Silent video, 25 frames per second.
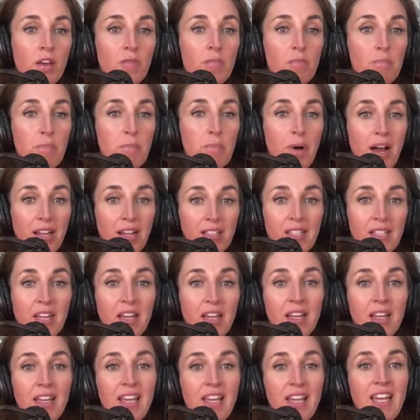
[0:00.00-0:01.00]
But
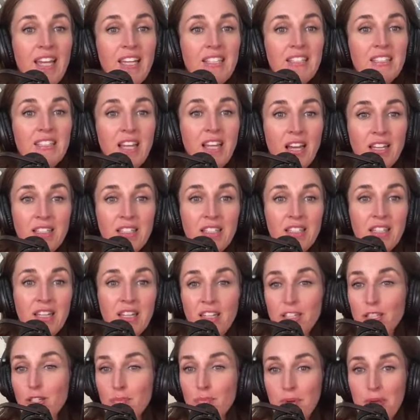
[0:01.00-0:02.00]
it does
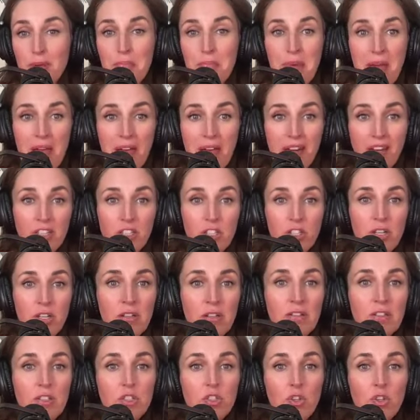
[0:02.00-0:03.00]
need to be managed
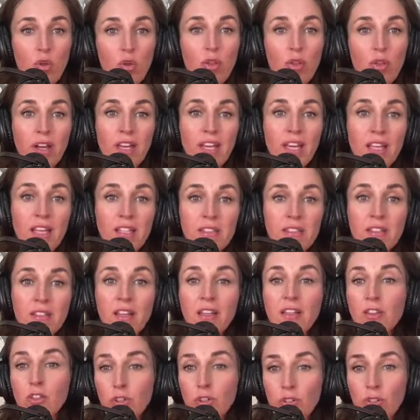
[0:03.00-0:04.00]
so that kids
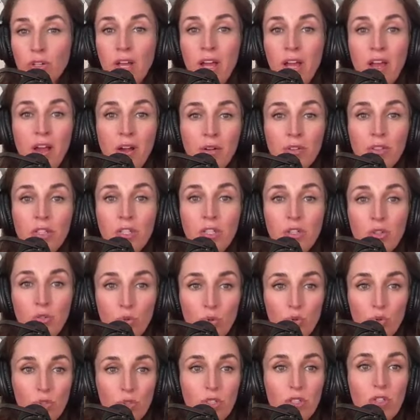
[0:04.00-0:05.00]
can learn how to
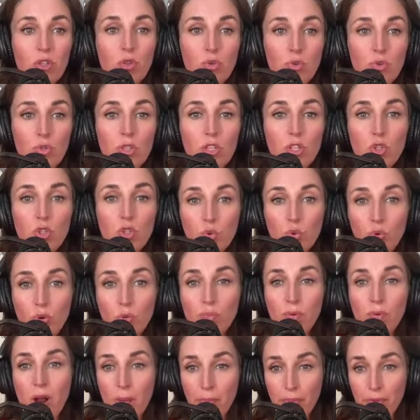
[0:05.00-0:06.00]
use the tool
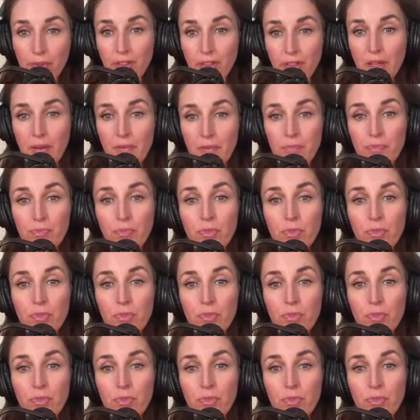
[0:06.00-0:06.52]
properly.